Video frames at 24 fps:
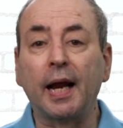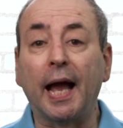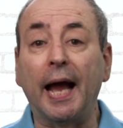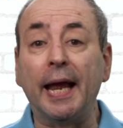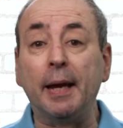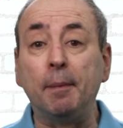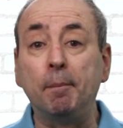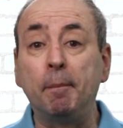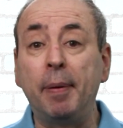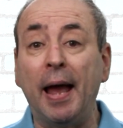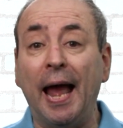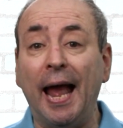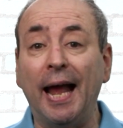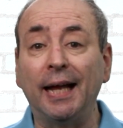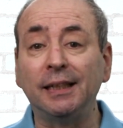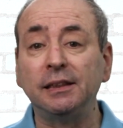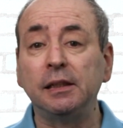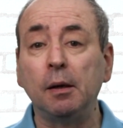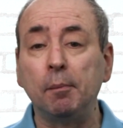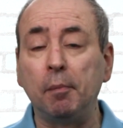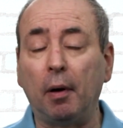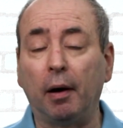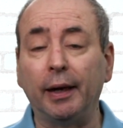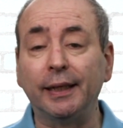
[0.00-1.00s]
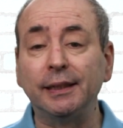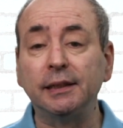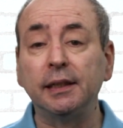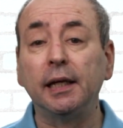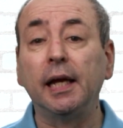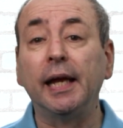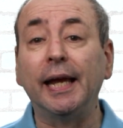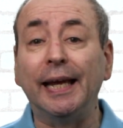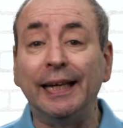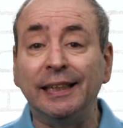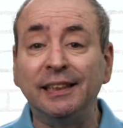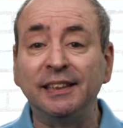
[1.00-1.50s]
A petabyte
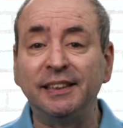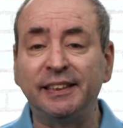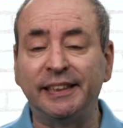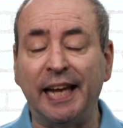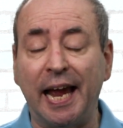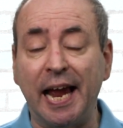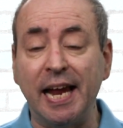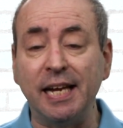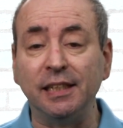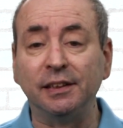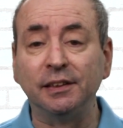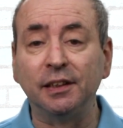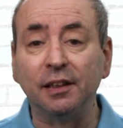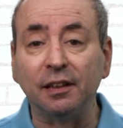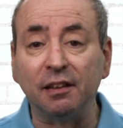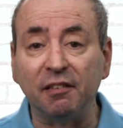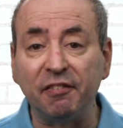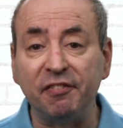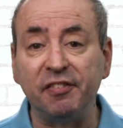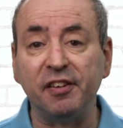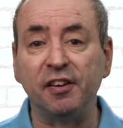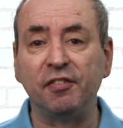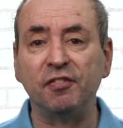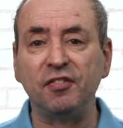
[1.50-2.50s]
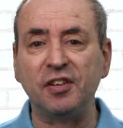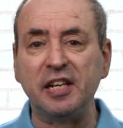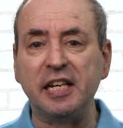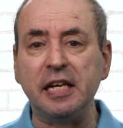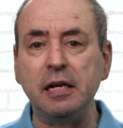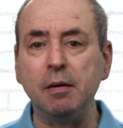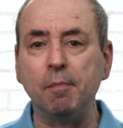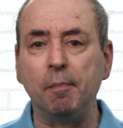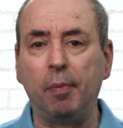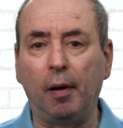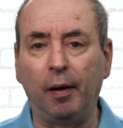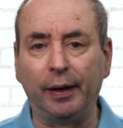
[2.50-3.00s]
is 10 to the
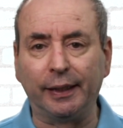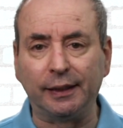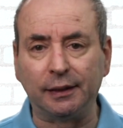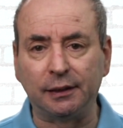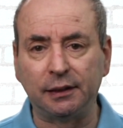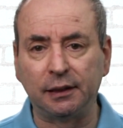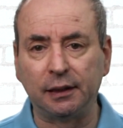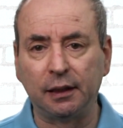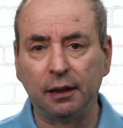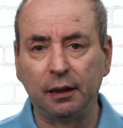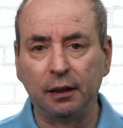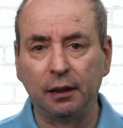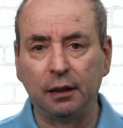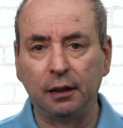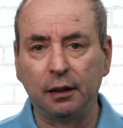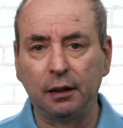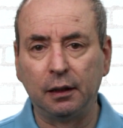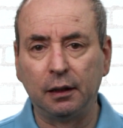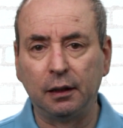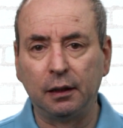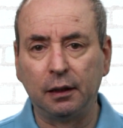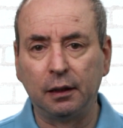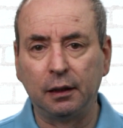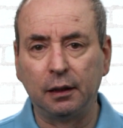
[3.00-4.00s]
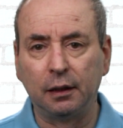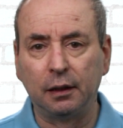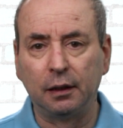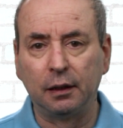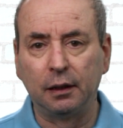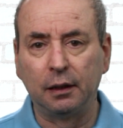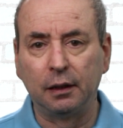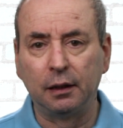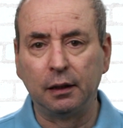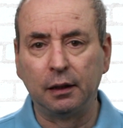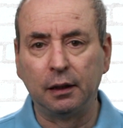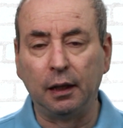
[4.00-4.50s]
15 bytes,
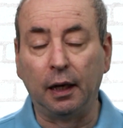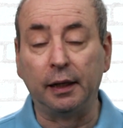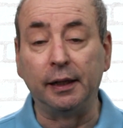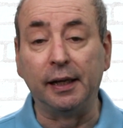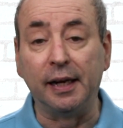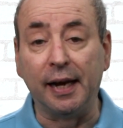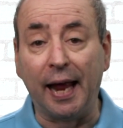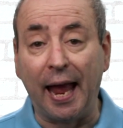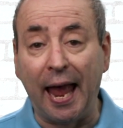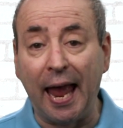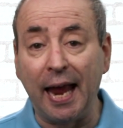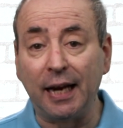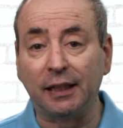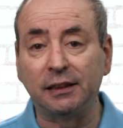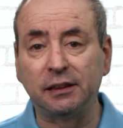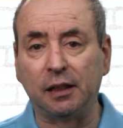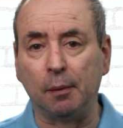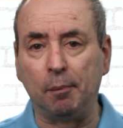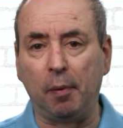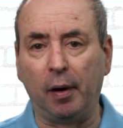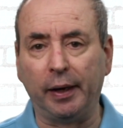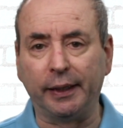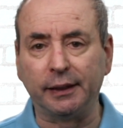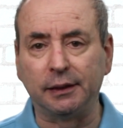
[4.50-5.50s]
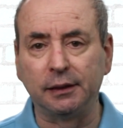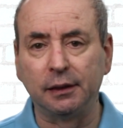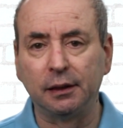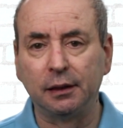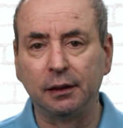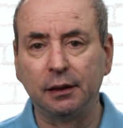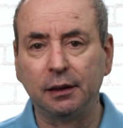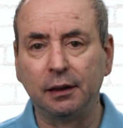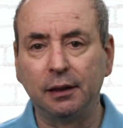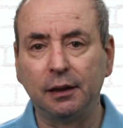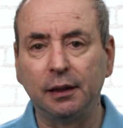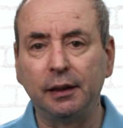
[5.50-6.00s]
and an exabyte
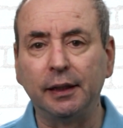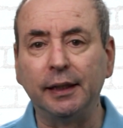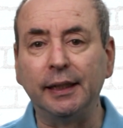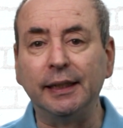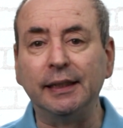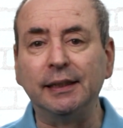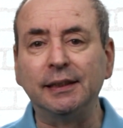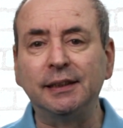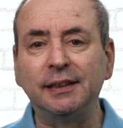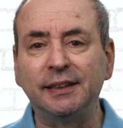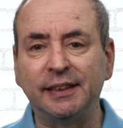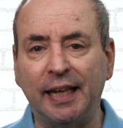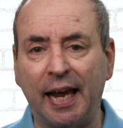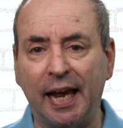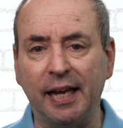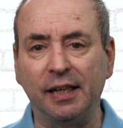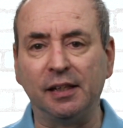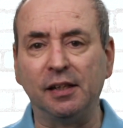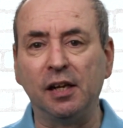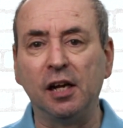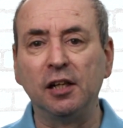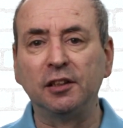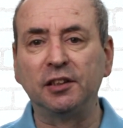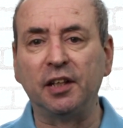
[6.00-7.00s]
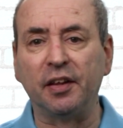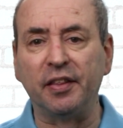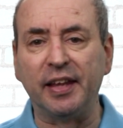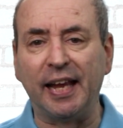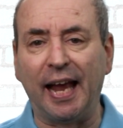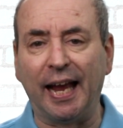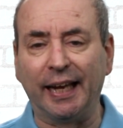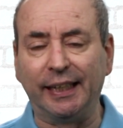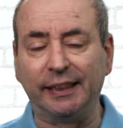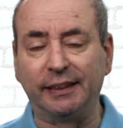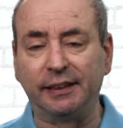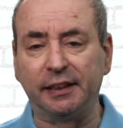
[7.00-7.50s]
is 10 to
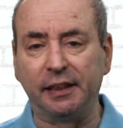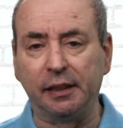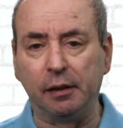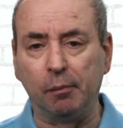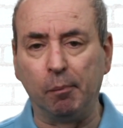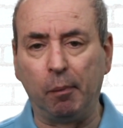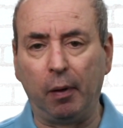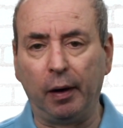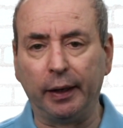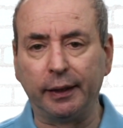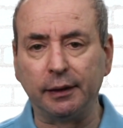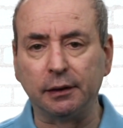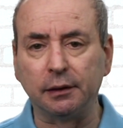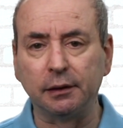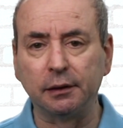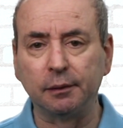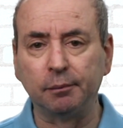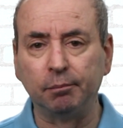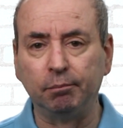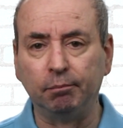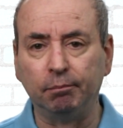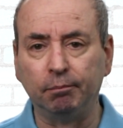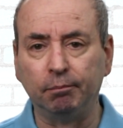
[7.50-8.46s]
the 18 bytes.